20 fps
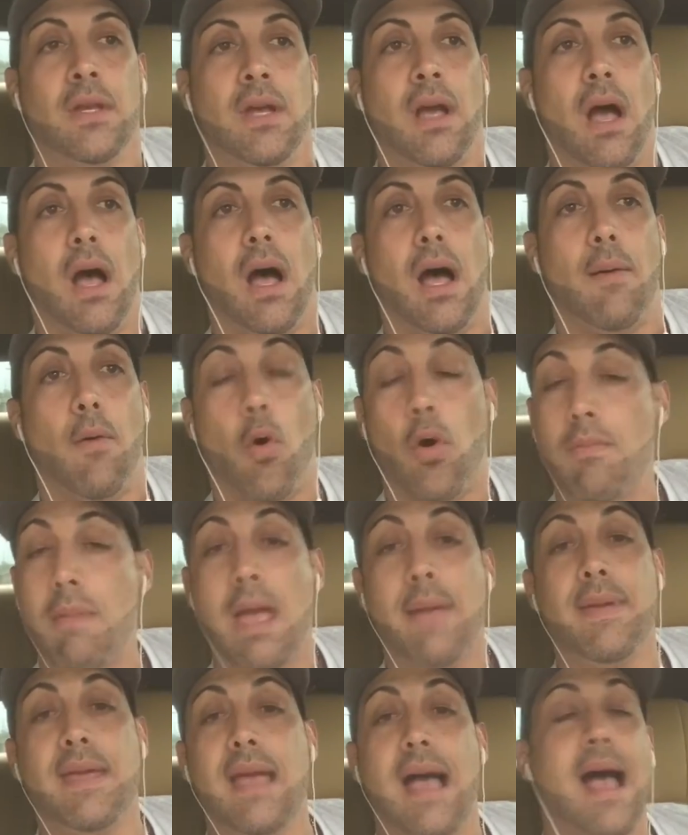Or
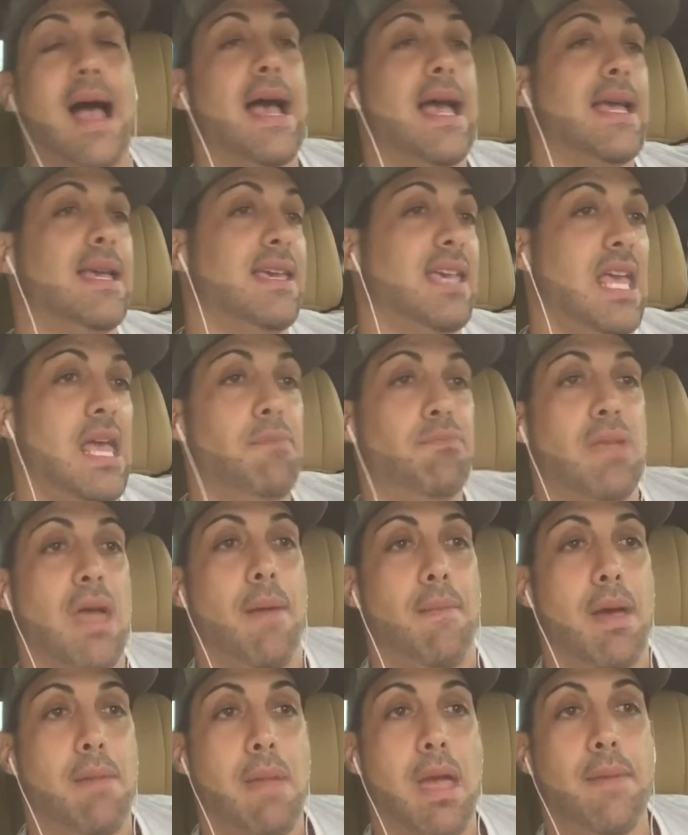maybe I keep
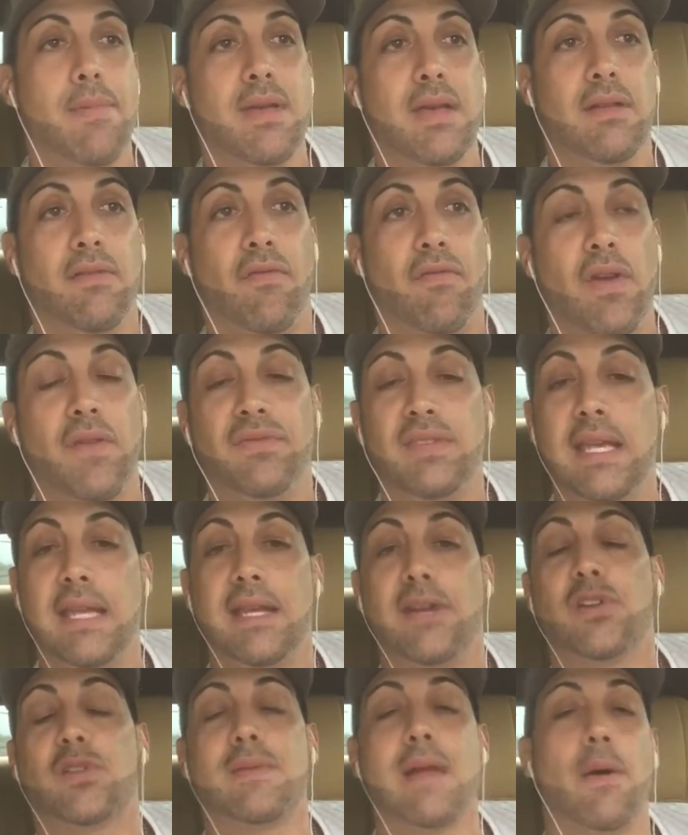them, and maybe in 15
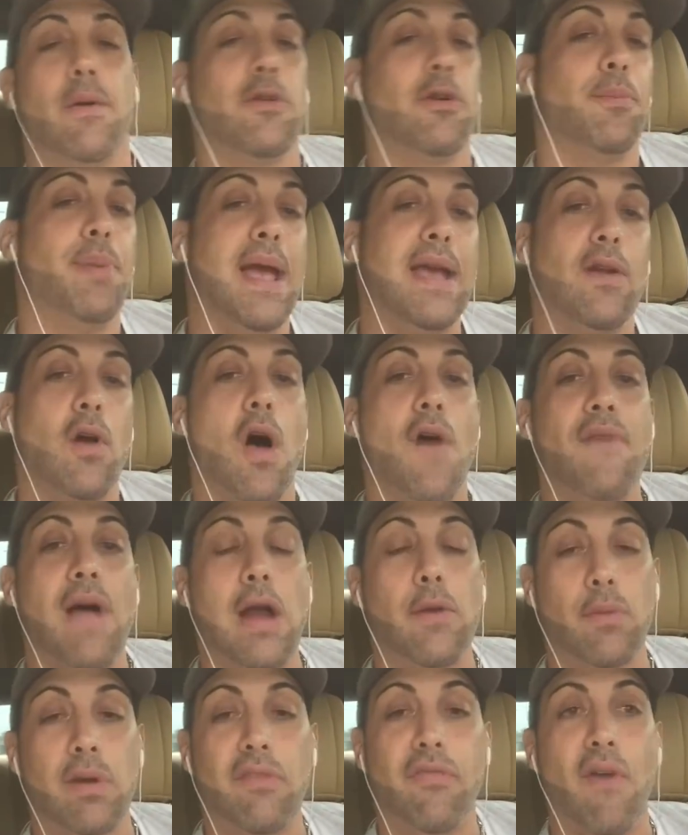years from now when they're paid off, I
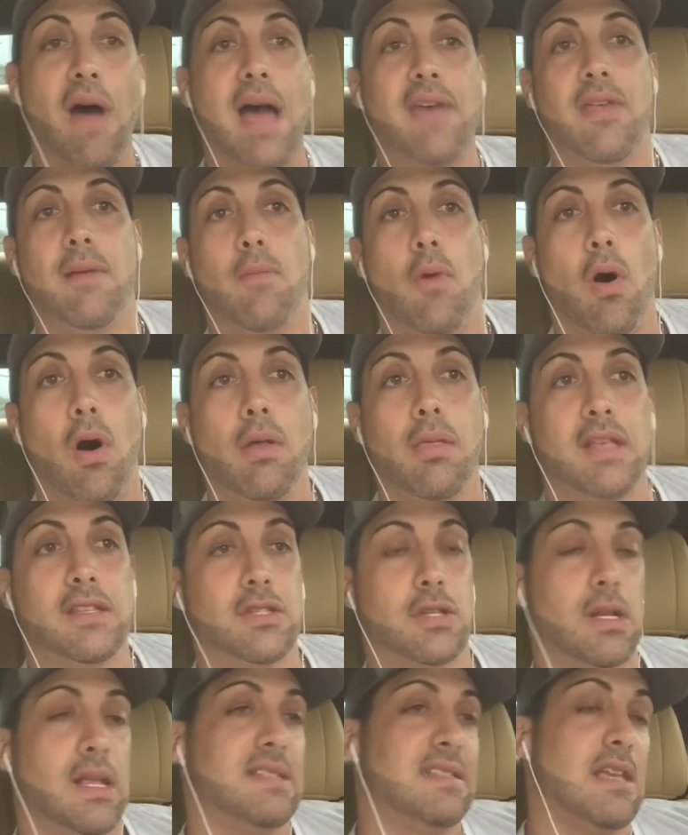refi them all.
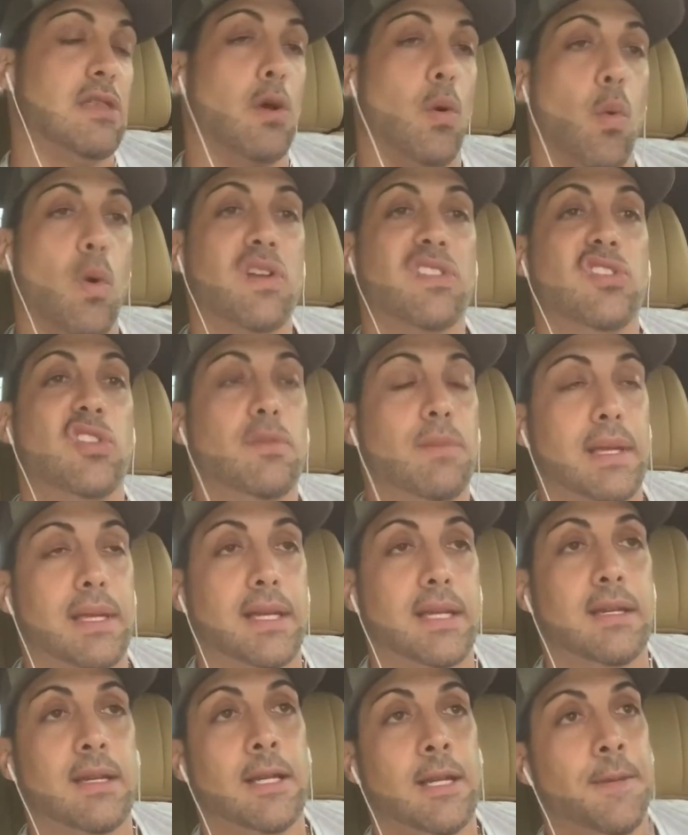Let's say they're worth $2
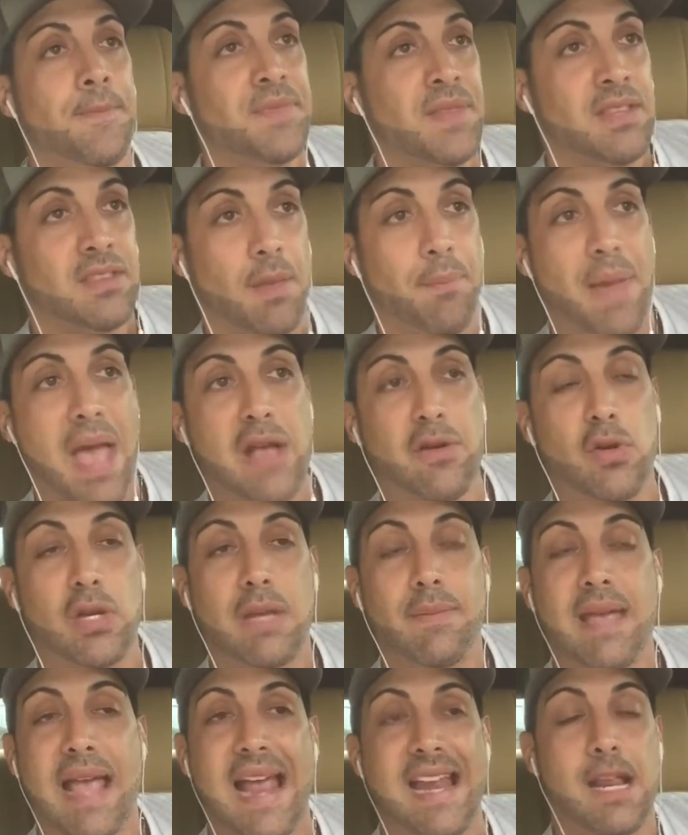million. The bank will
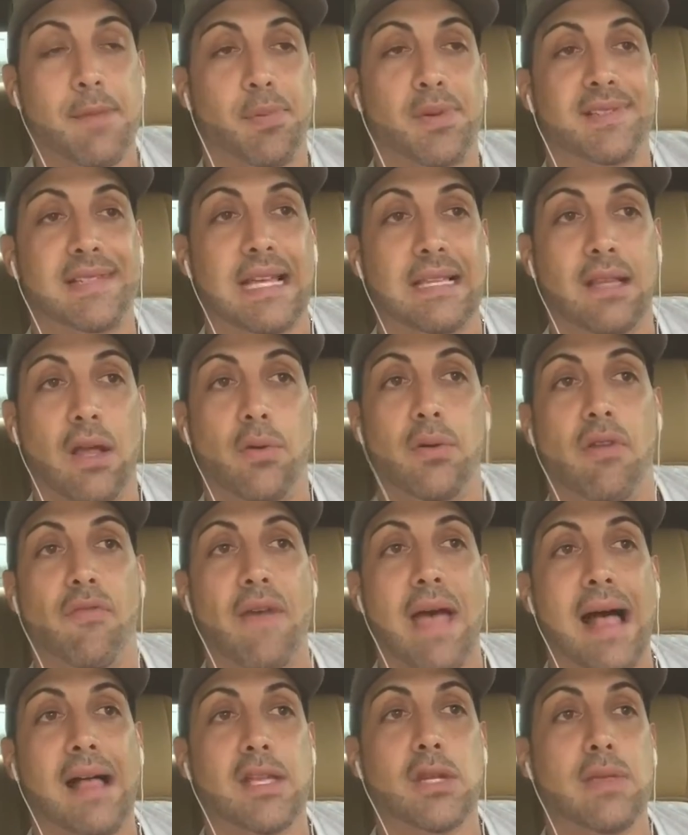give me 80% loan to
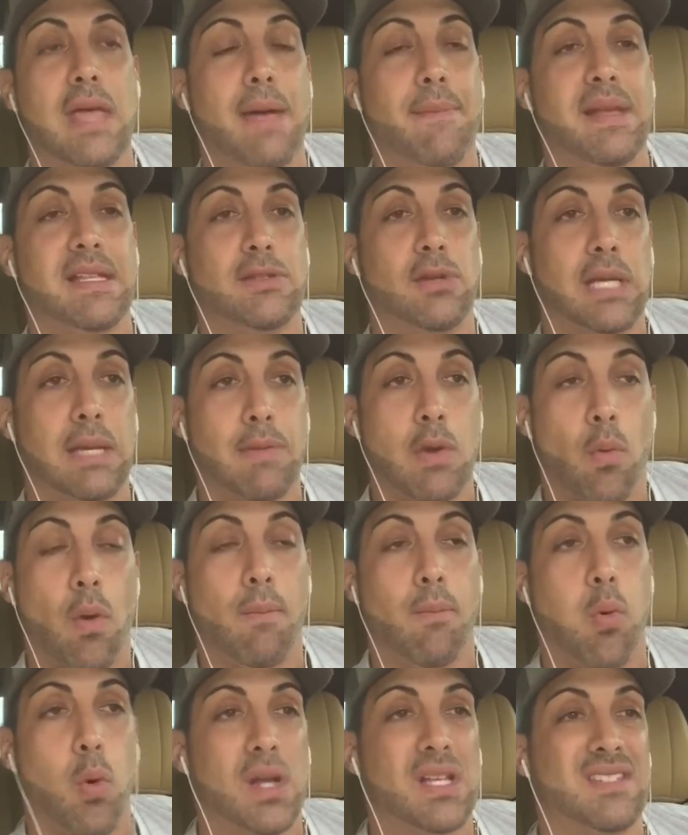value. That means they'll give me
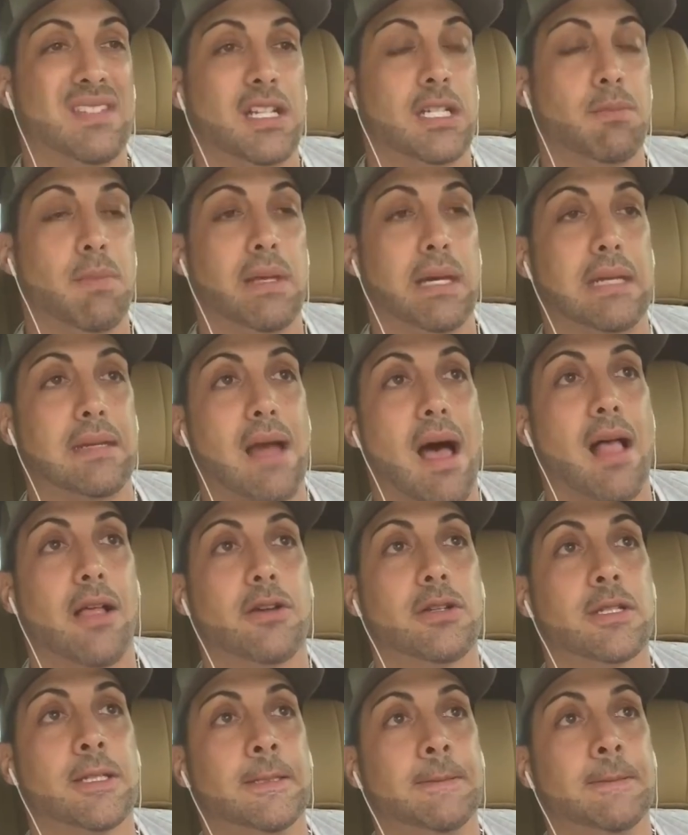$1.6 million.